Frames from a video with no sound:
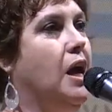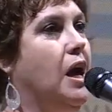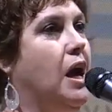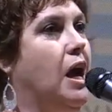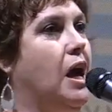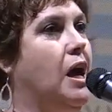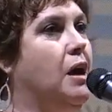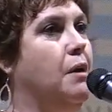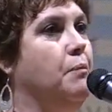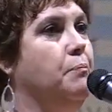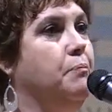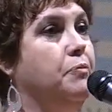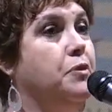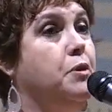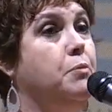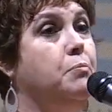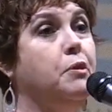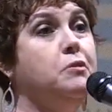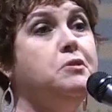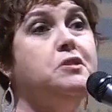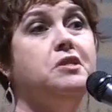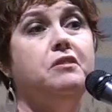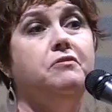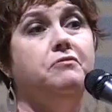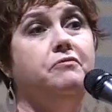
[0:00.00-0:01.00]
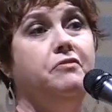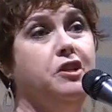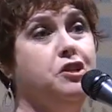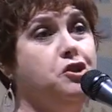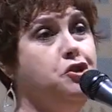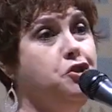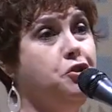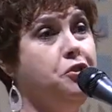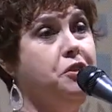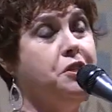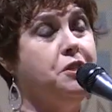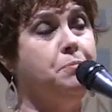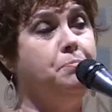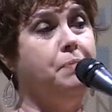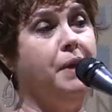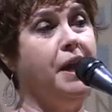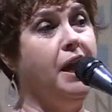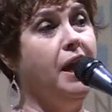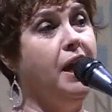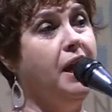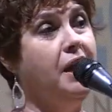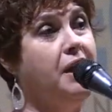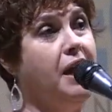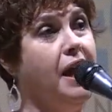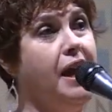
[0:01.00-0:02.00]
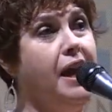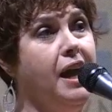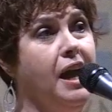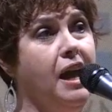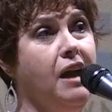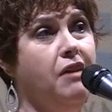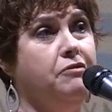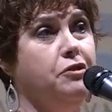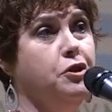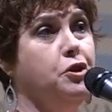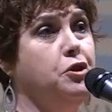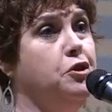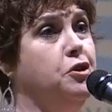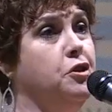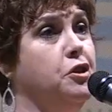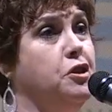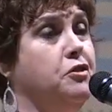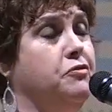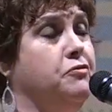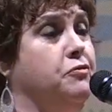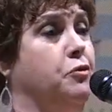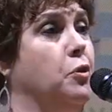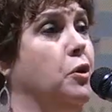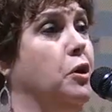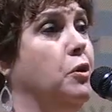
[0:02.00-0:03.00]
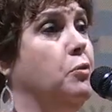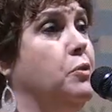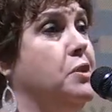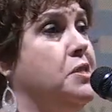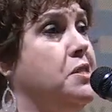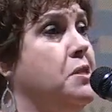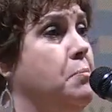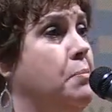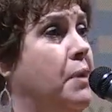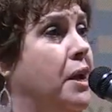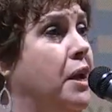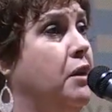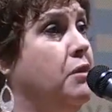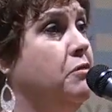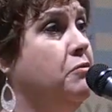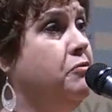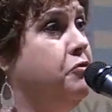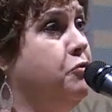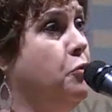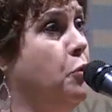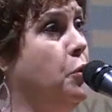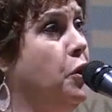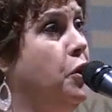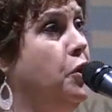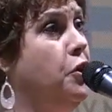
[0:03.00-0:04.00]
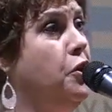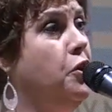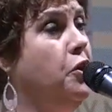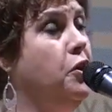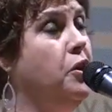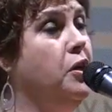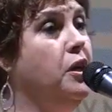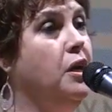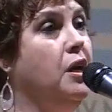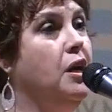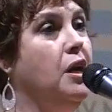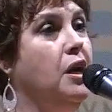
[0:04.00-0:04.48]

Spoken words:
The most adventurous band I ever cooked for was the band Foreigner.